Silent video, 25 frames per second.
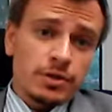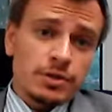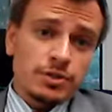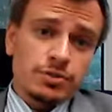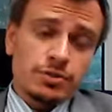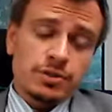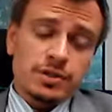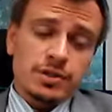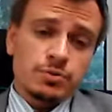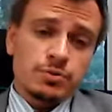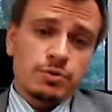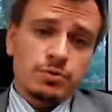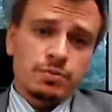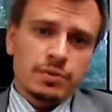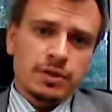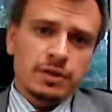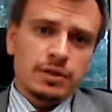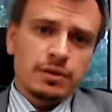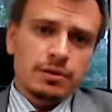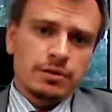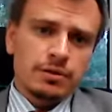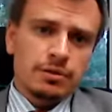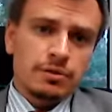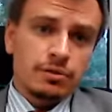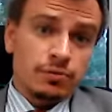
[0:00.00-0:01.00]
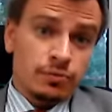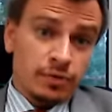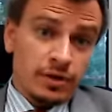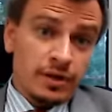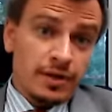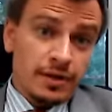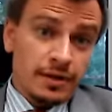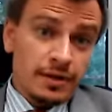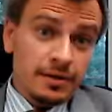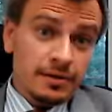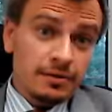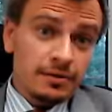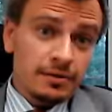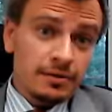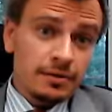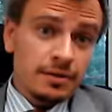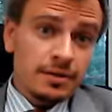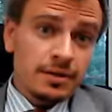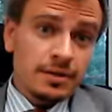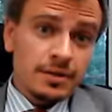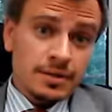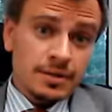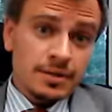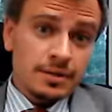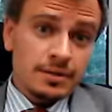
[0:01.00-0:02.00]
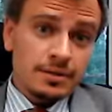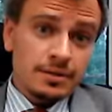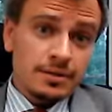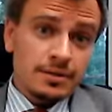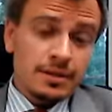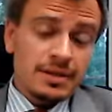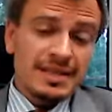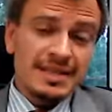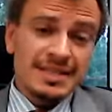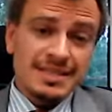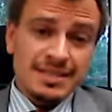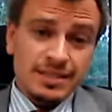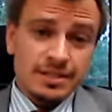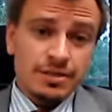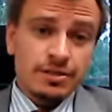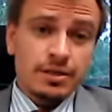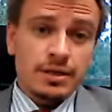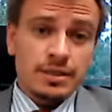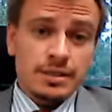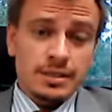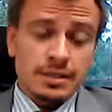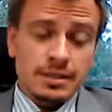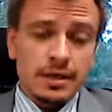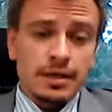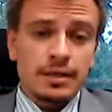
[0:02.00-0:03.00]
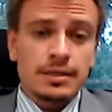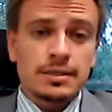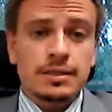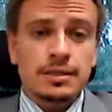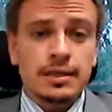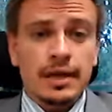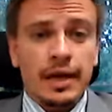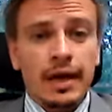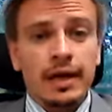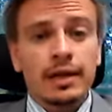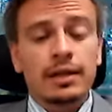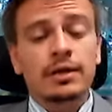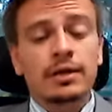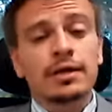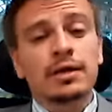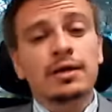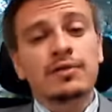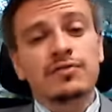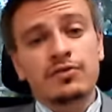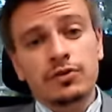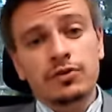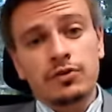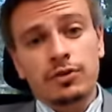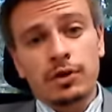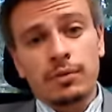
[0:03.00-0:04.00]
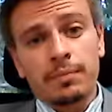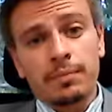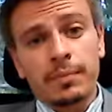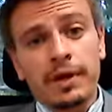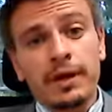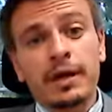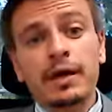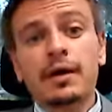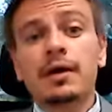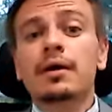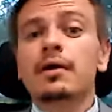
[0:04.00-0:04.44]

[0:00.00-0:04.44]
to this would be, really? Is the United States an ally of Europe?